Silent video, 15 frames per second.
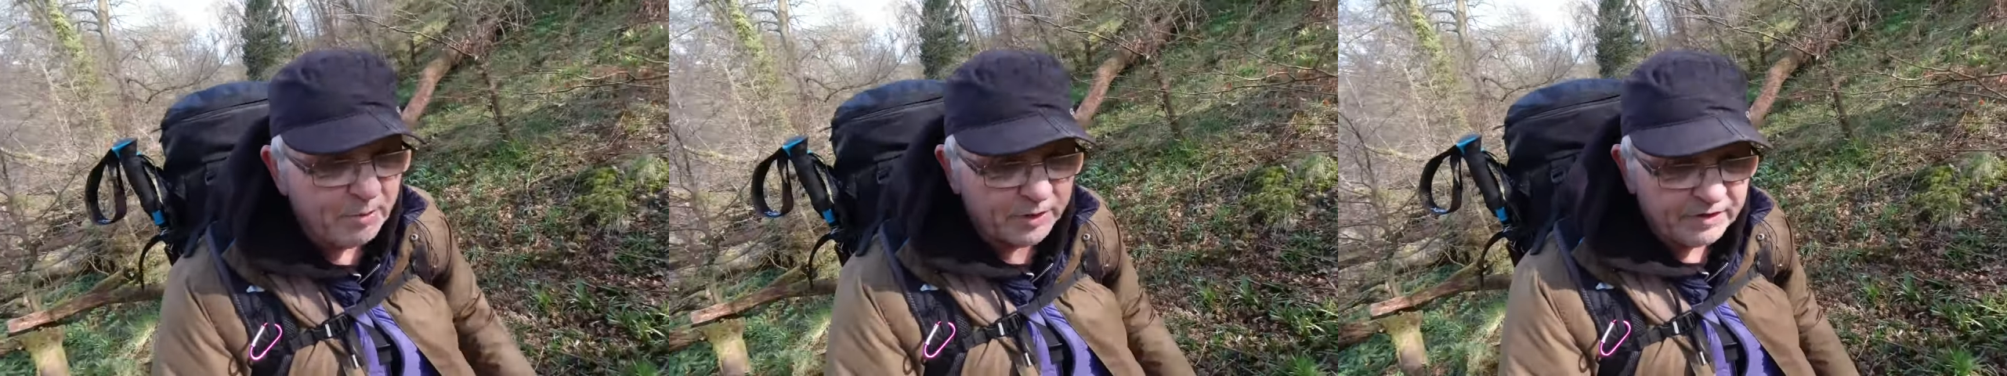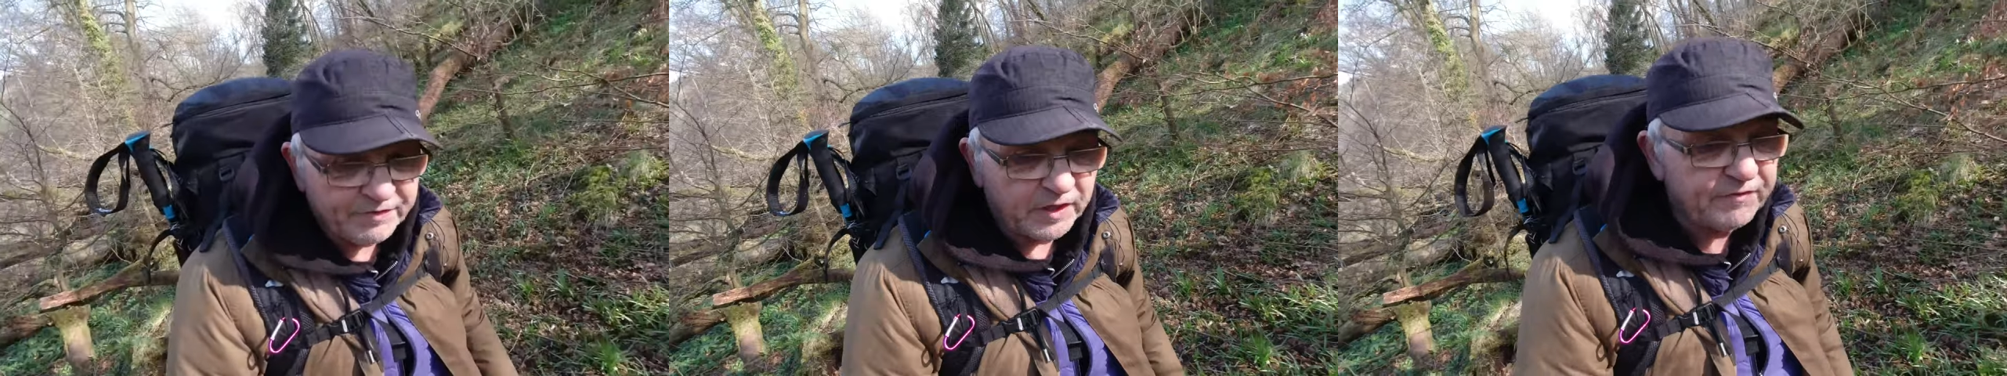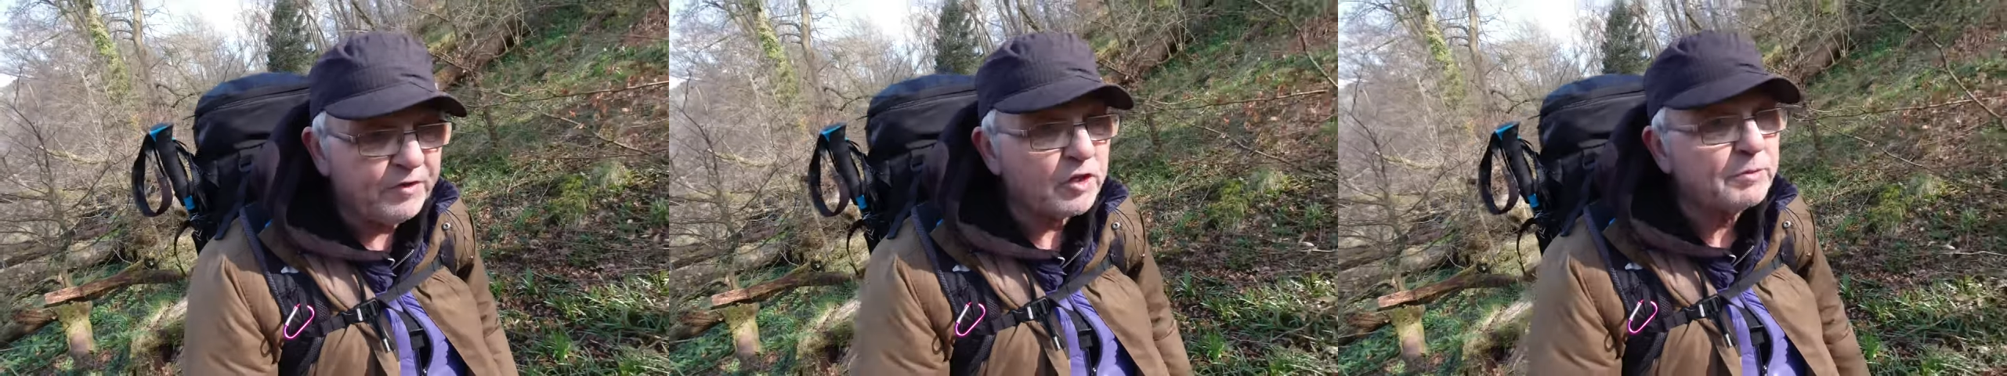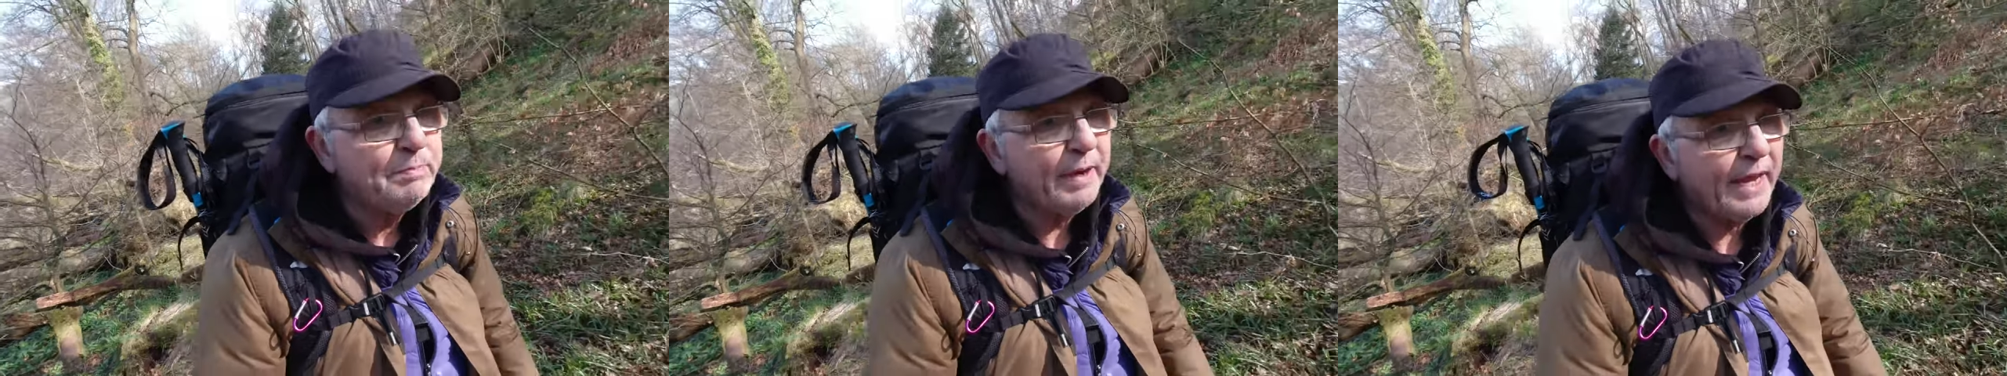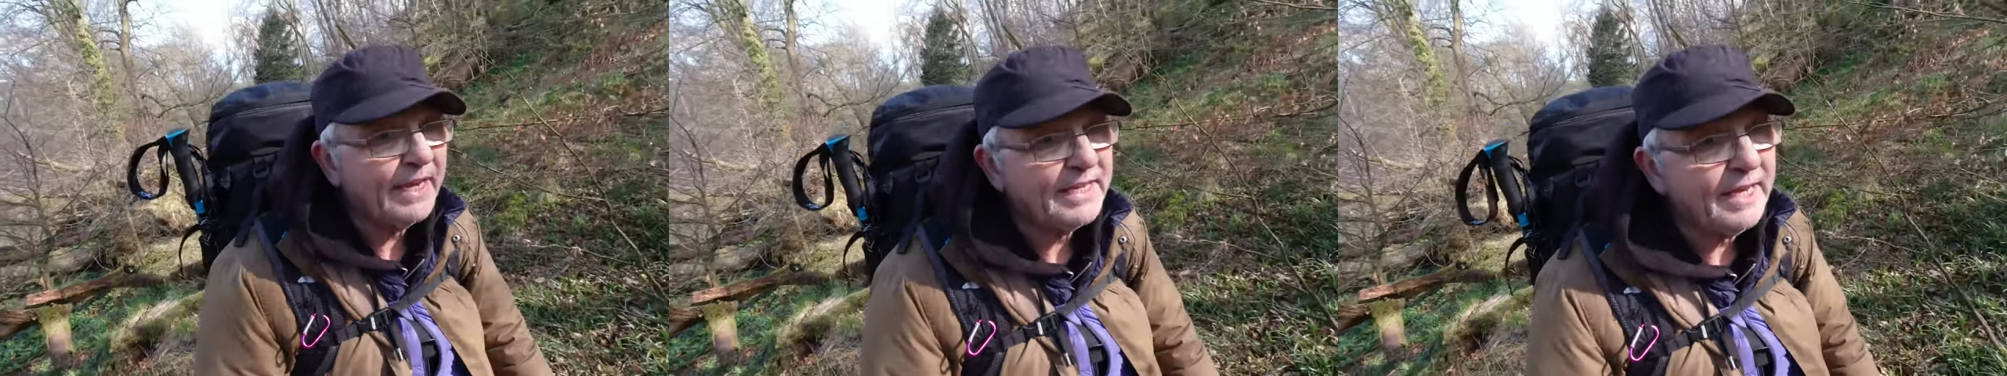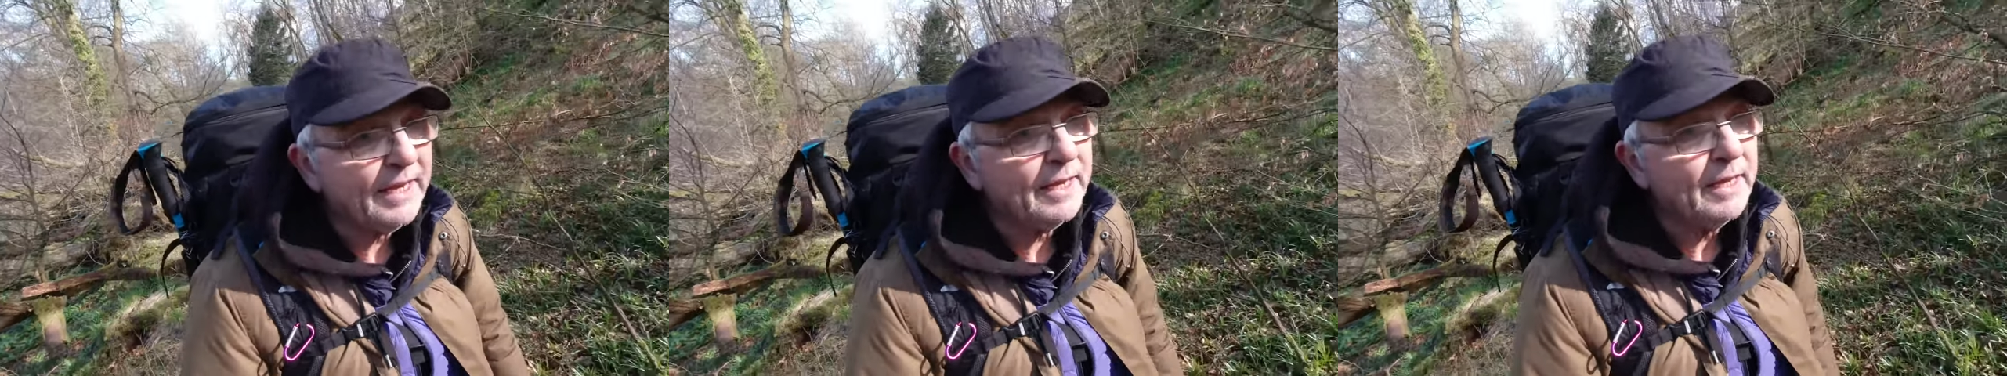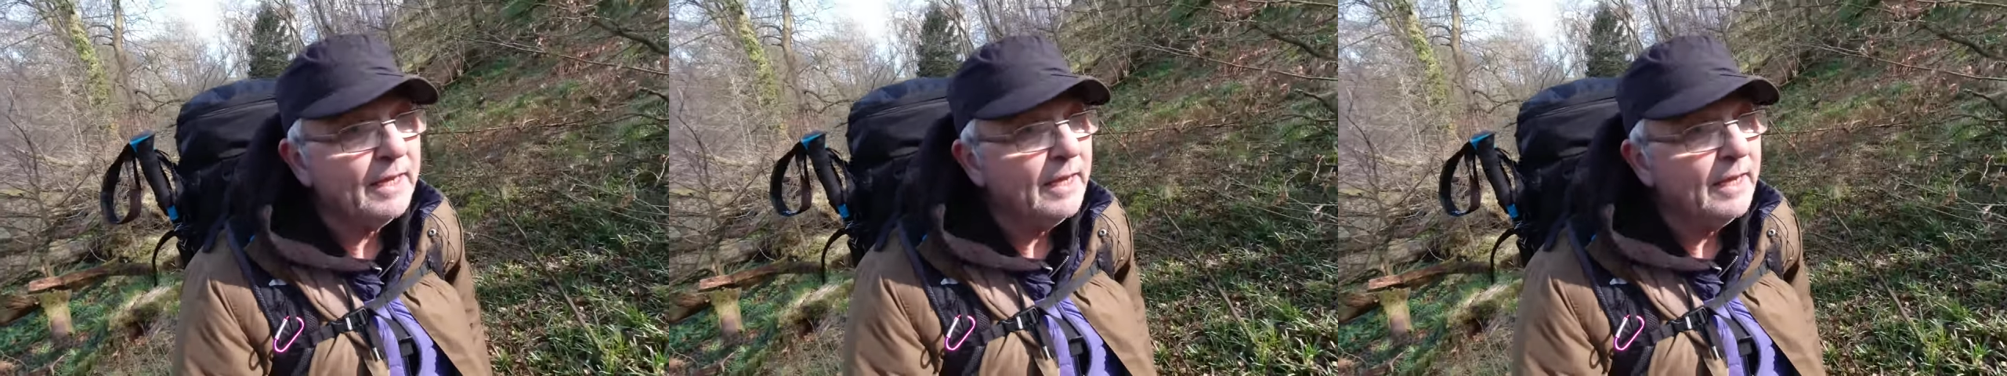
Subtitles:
muddy for the first bit